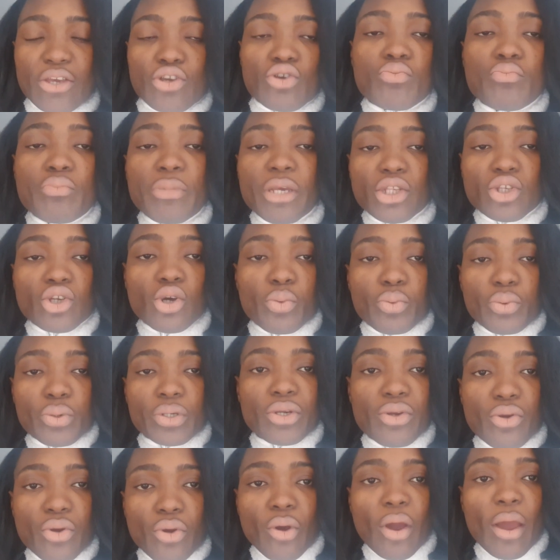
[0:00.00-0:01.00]
meet up with
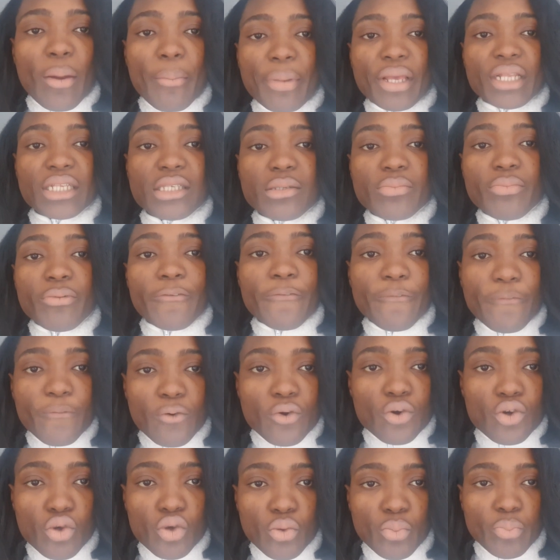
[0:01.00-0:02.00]
the requirements
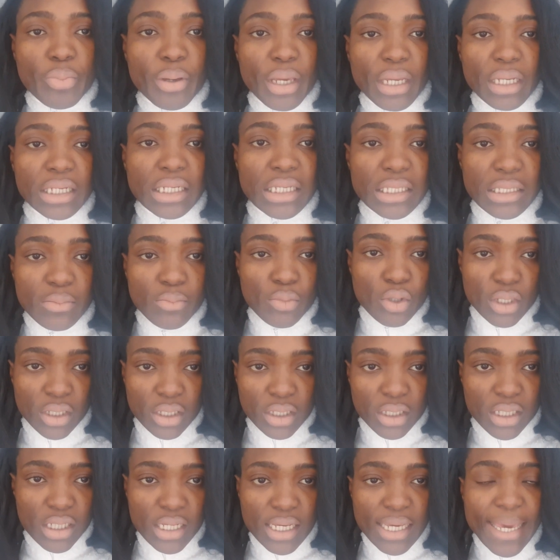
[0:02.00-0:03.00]
before you pay this money,
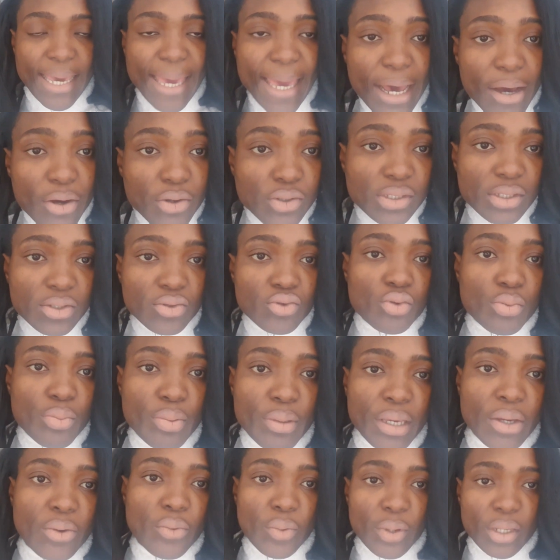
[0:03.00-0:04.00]
else it will
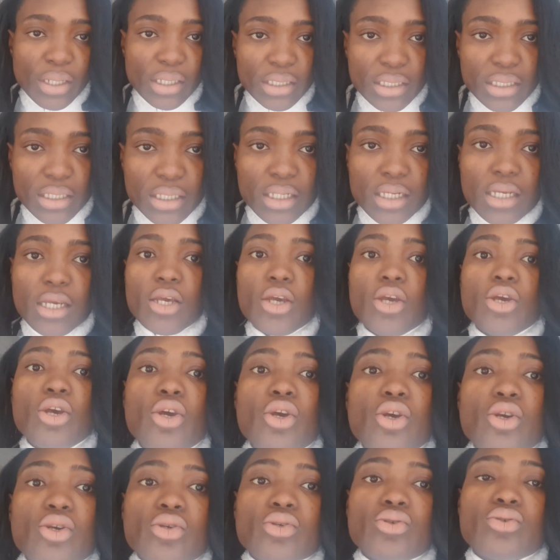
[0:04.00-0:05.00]
be a waste.
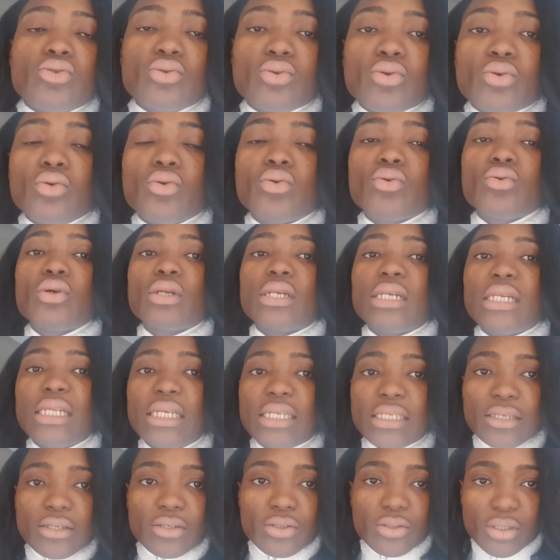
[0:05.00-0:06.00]
So
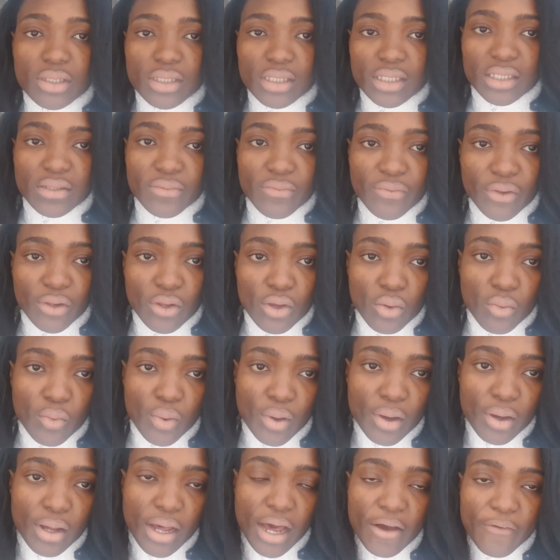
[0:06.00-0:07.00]
listen to this video
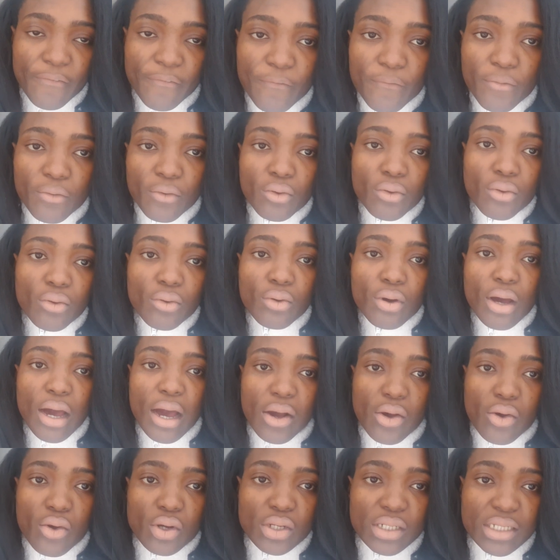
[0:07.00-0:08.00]
well and follow
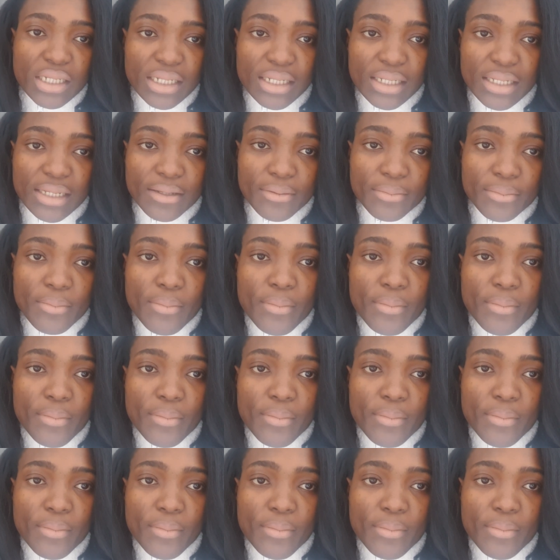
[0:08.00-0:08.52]
accordingly.